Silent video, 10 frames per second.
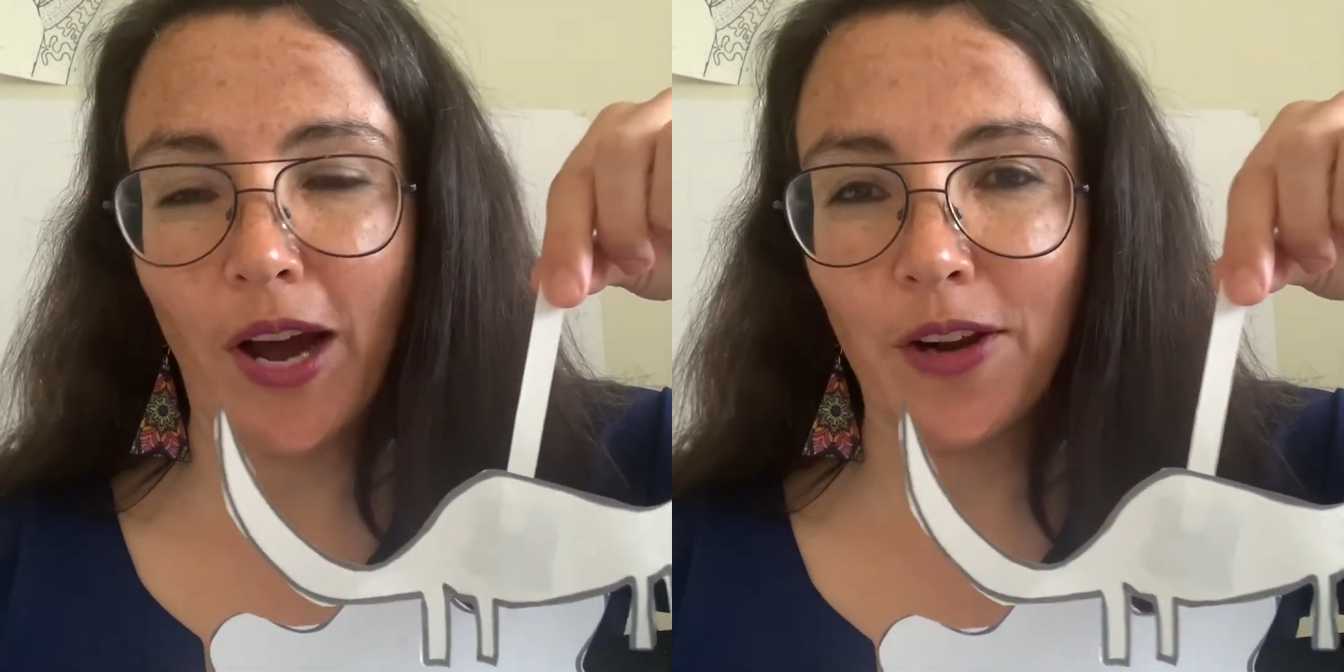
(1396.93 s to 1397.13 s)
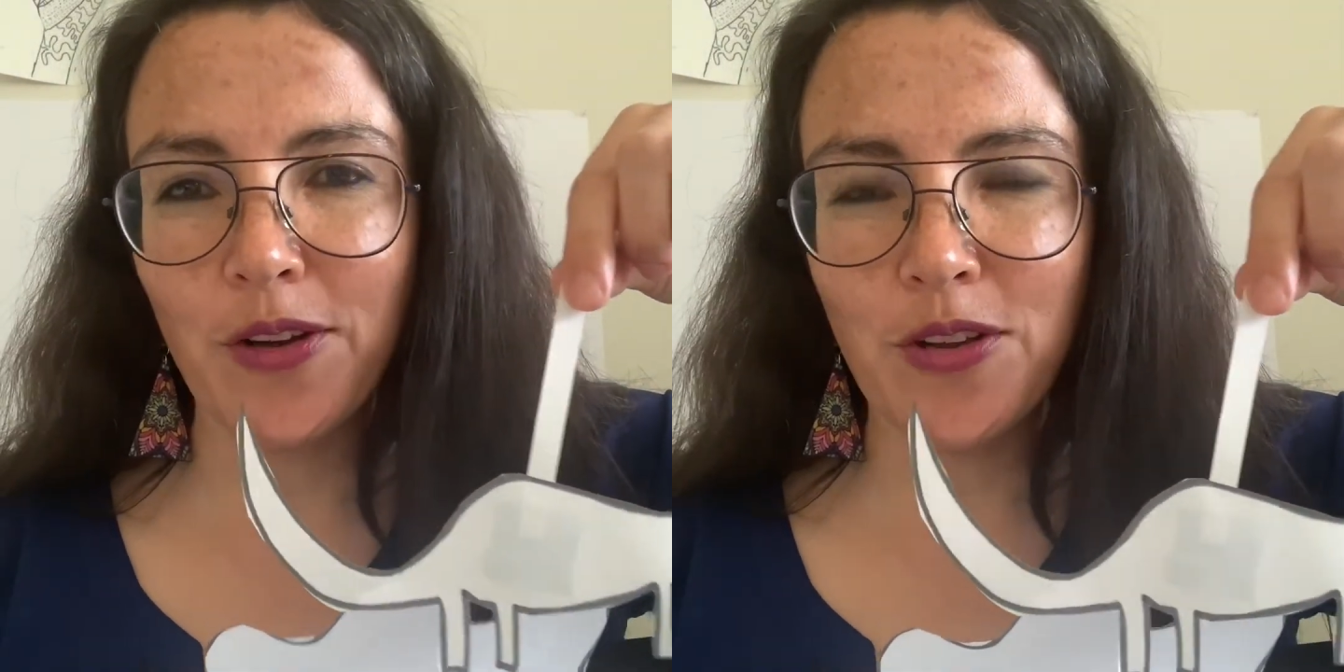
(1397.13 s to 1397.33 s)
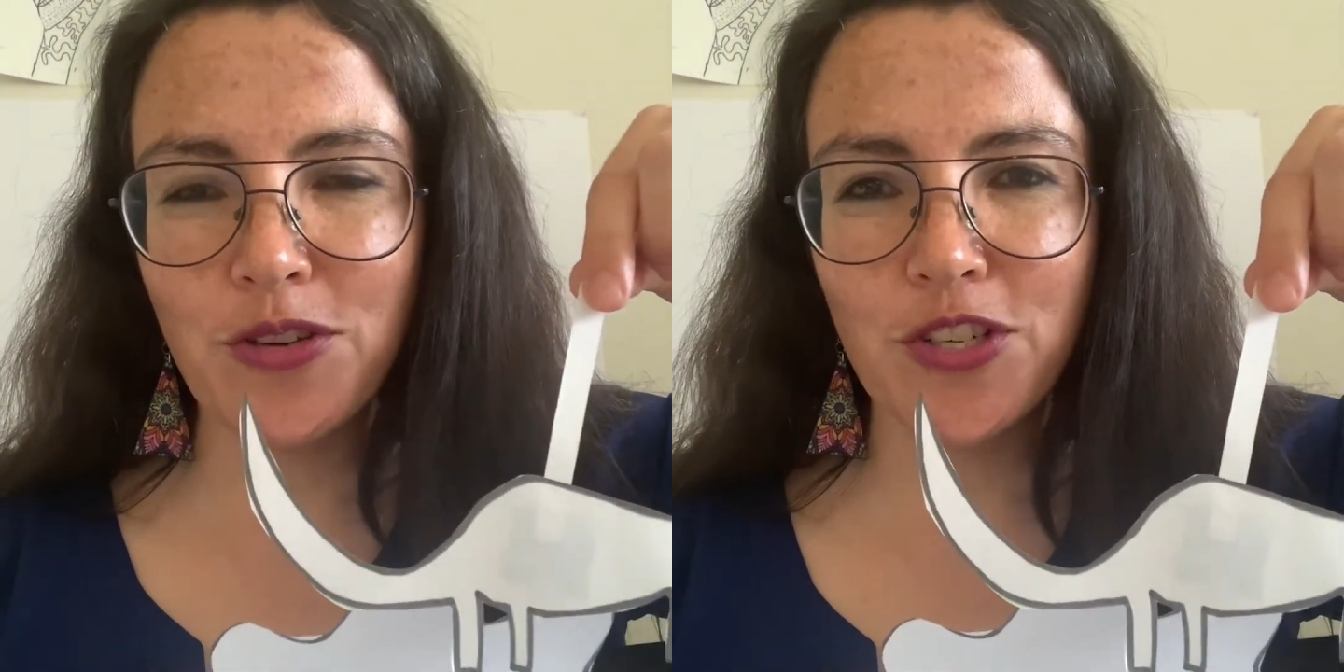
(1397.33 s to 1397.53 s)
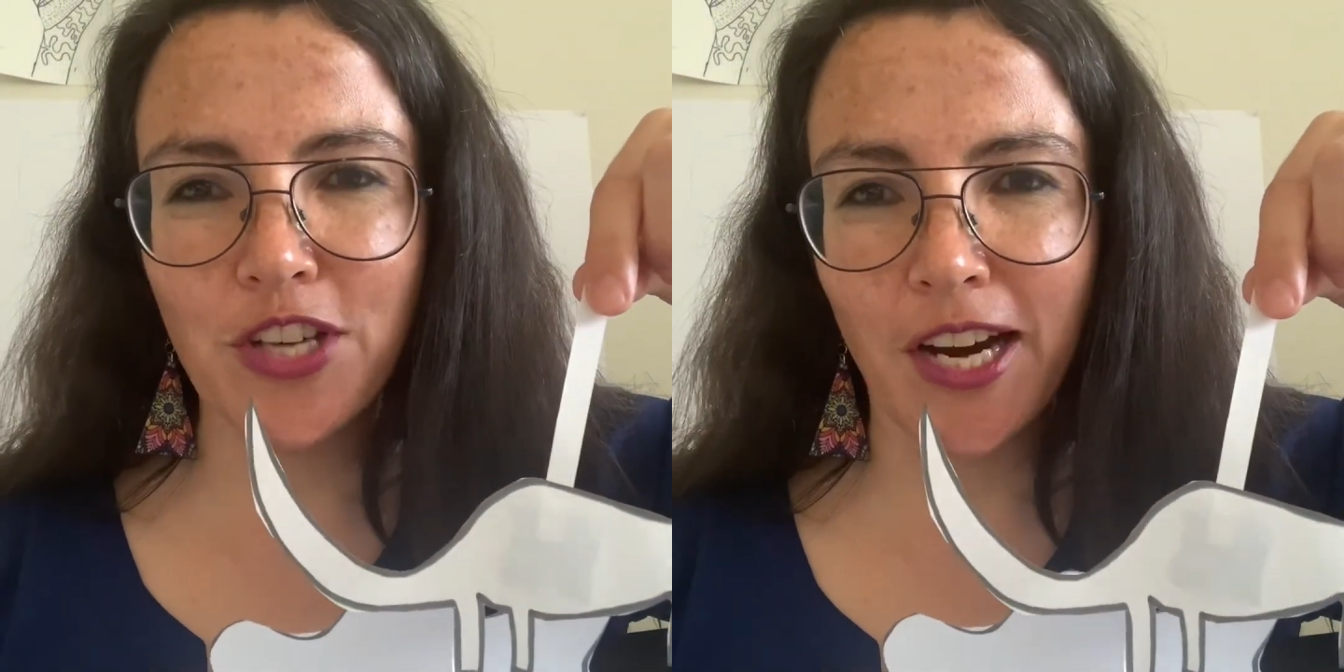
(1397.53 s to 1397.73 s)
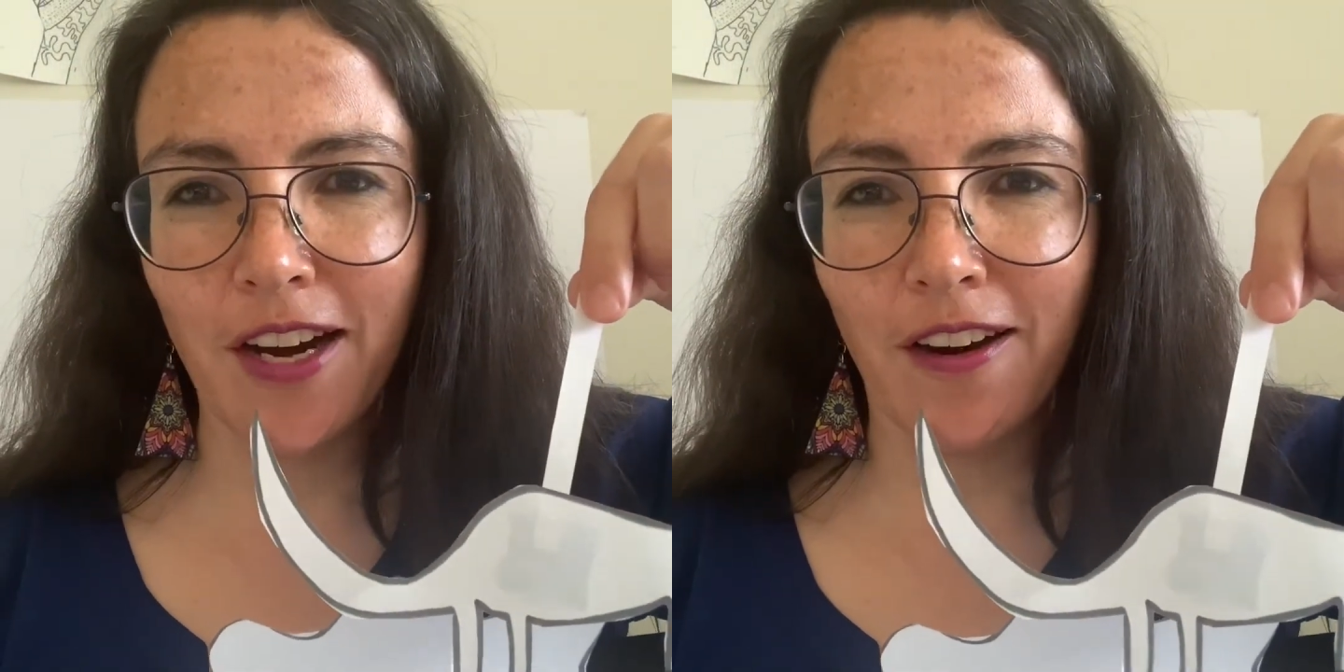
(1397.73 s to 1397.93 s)
don't you
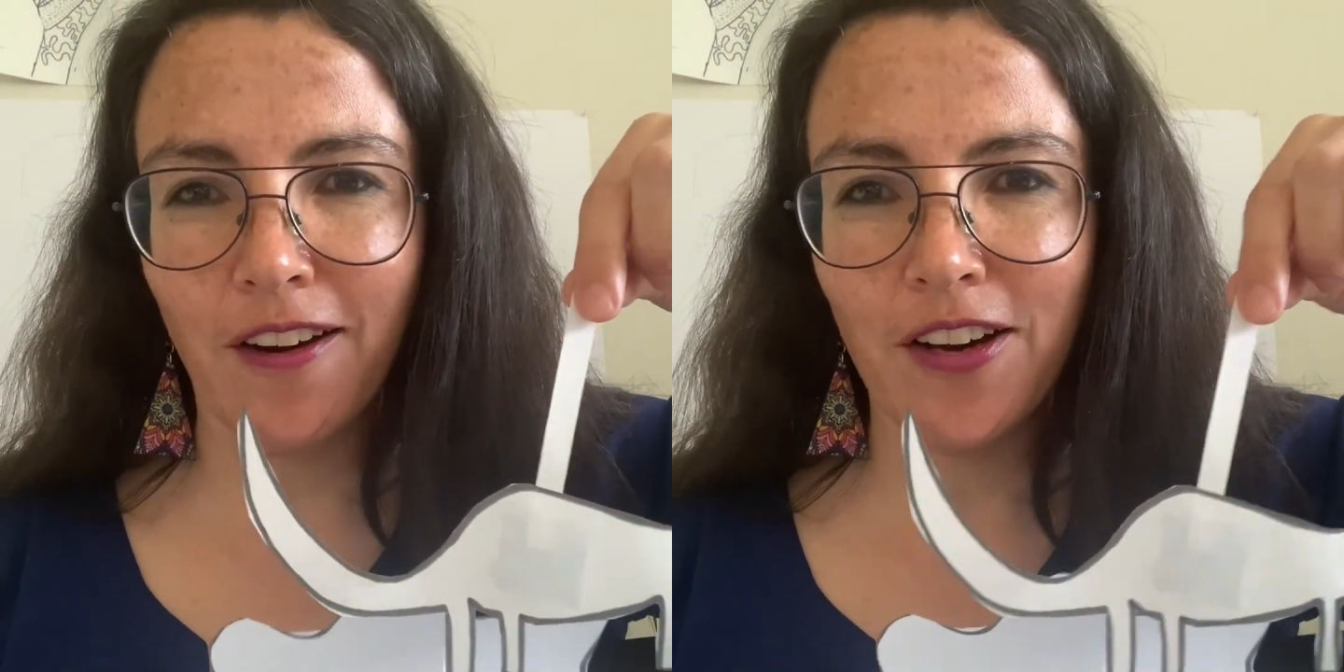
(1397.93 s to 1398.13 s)
share